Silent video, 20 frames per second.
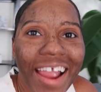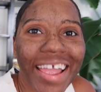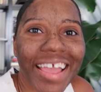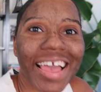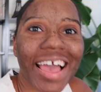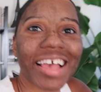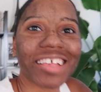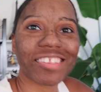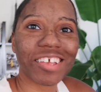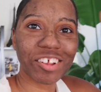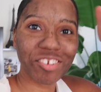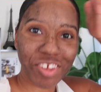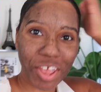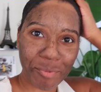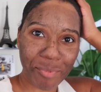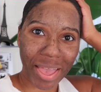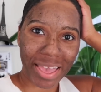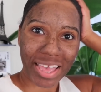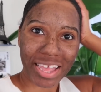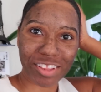all right guys i'll
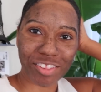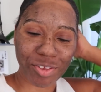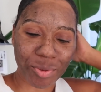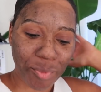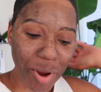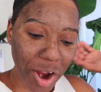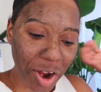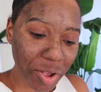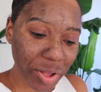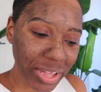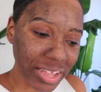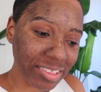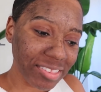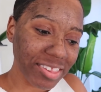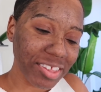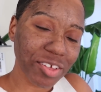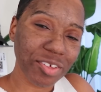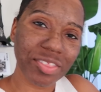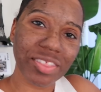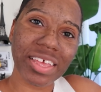check back in tomorrow
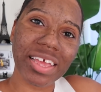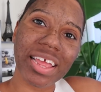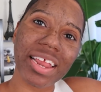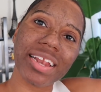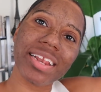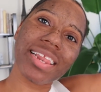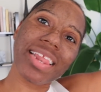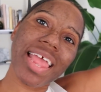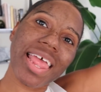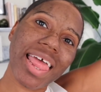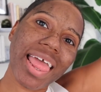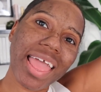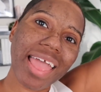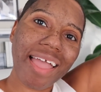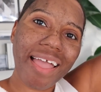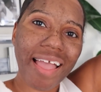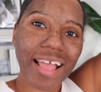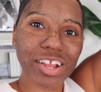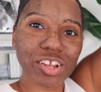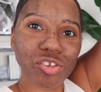until then
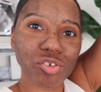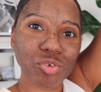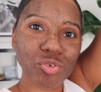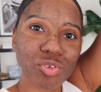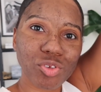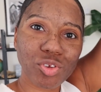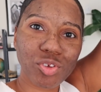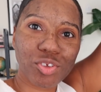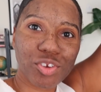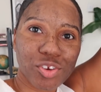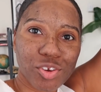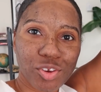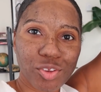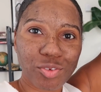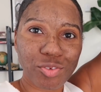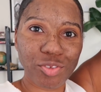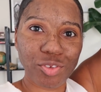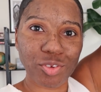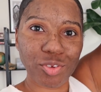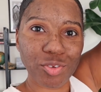do,
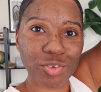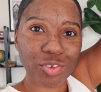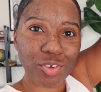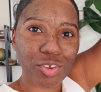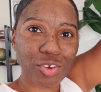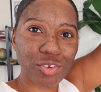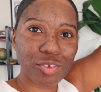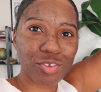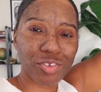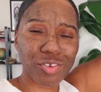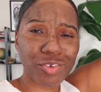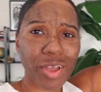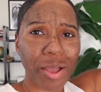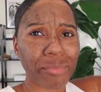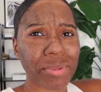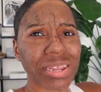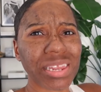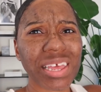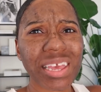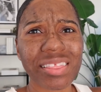do, do, do, do, do. i
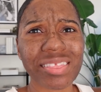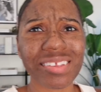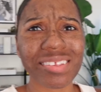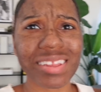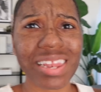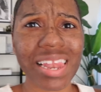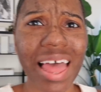mean look at this